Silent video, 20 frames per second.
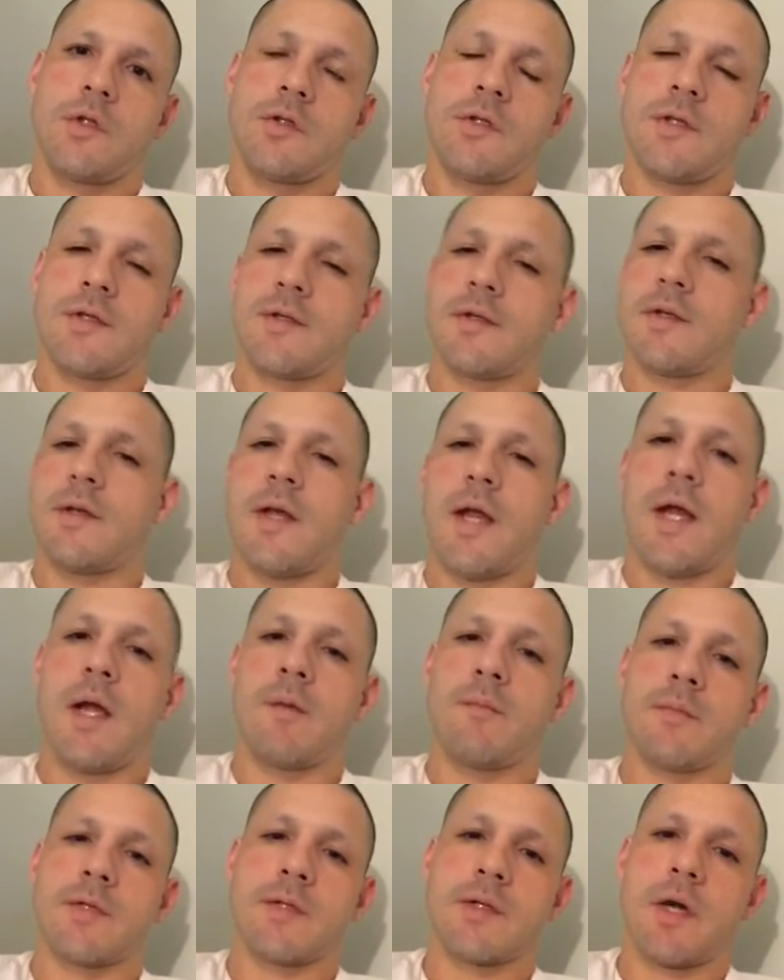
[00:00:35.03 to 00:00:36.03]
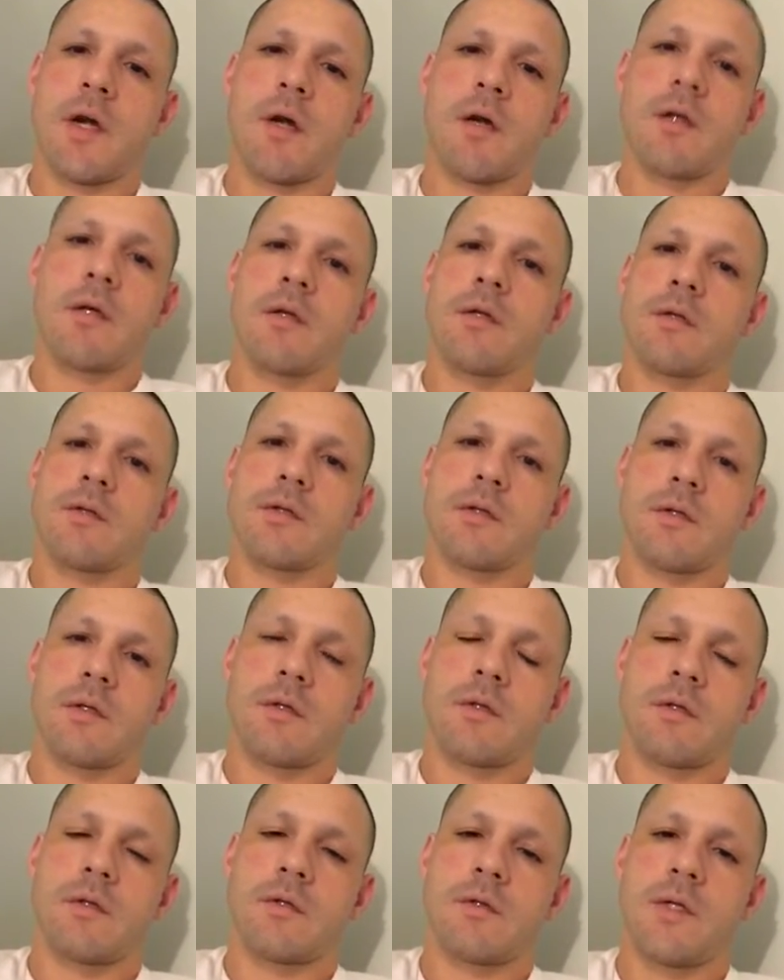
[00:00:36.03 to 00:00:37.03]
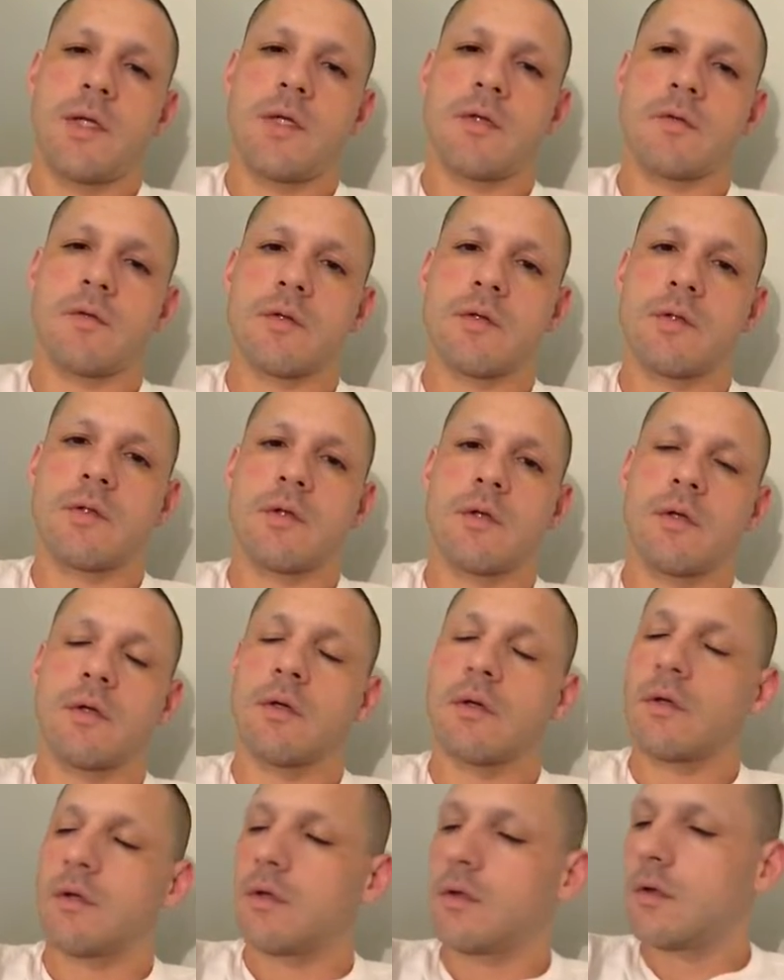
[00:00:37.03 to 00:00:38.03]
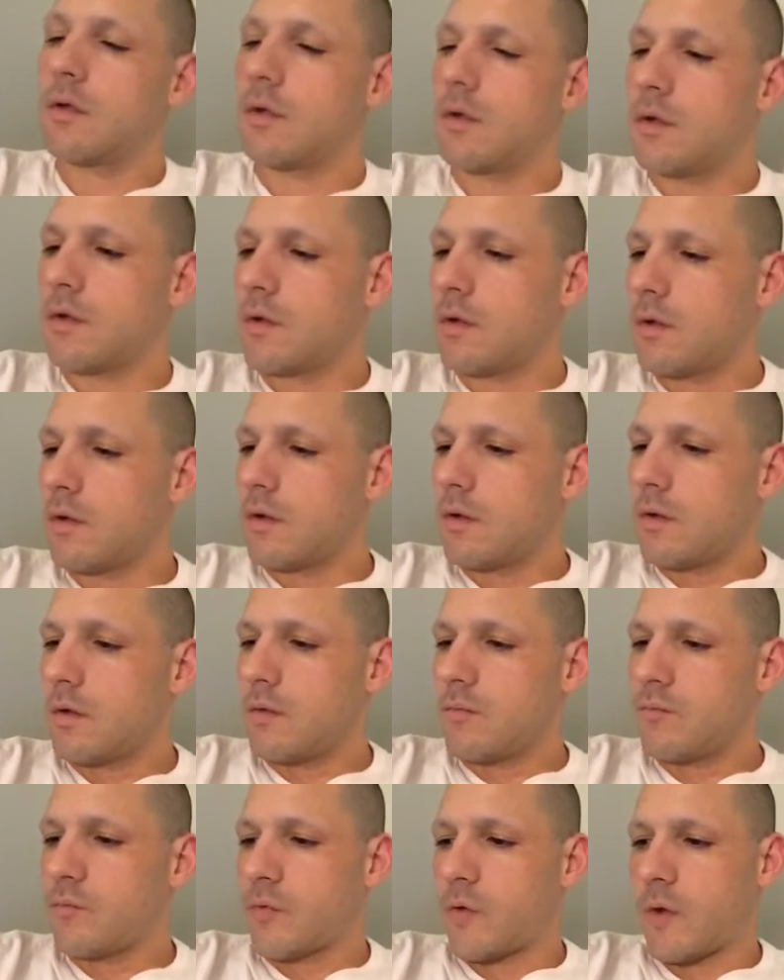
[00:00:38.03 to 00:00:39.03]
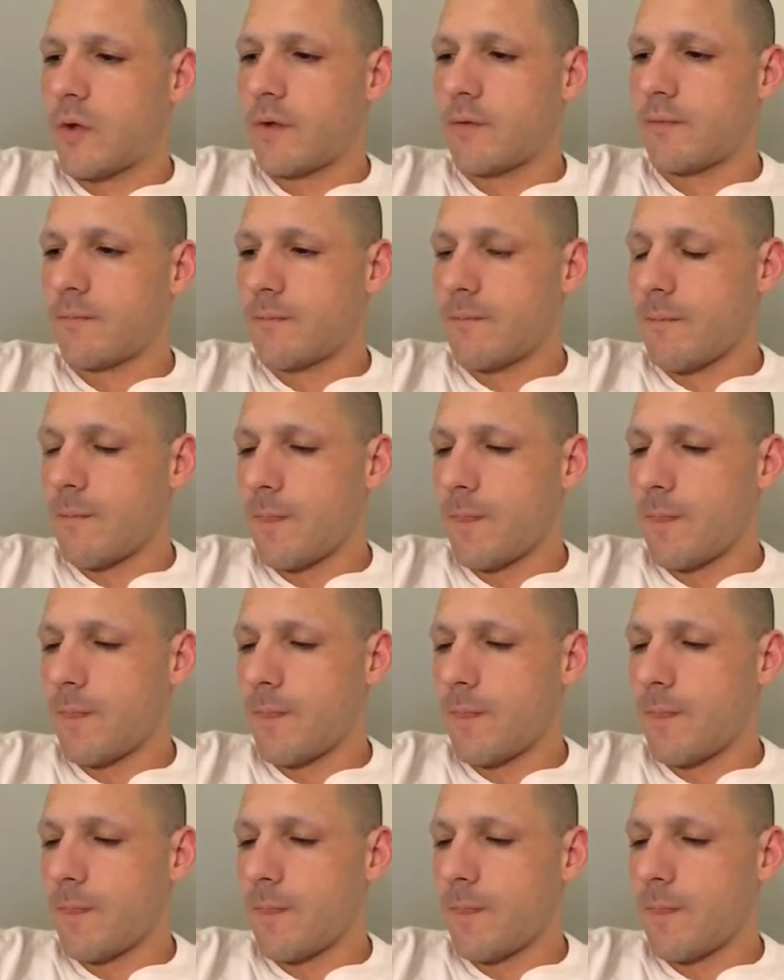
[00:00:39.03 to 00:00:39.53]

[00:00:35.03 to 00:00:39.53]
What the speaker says: just the name Sarah is interesting, but,